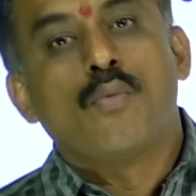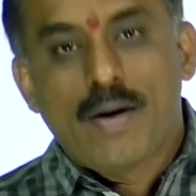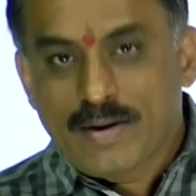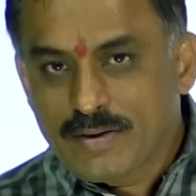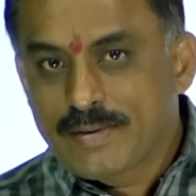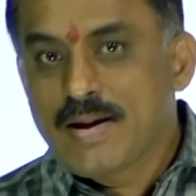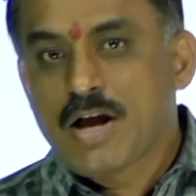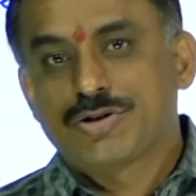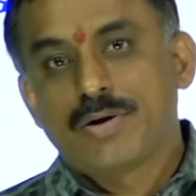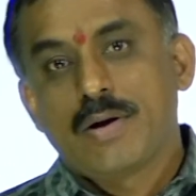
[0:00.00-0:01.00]
What is
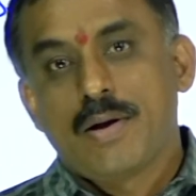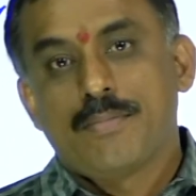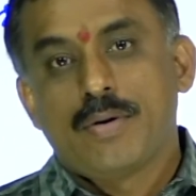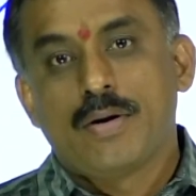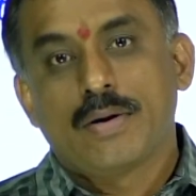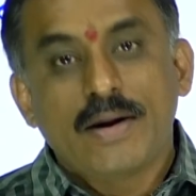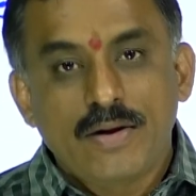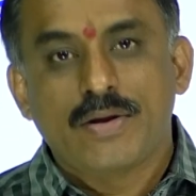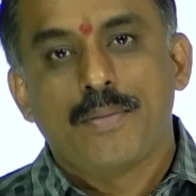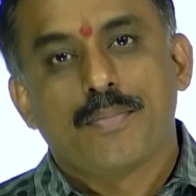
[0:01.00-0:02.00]
natural number? It
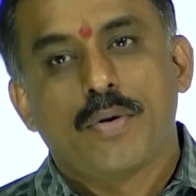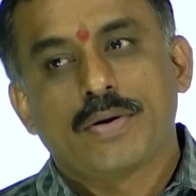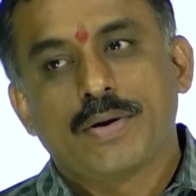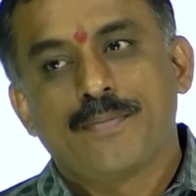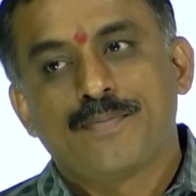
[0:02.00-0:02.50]
is important.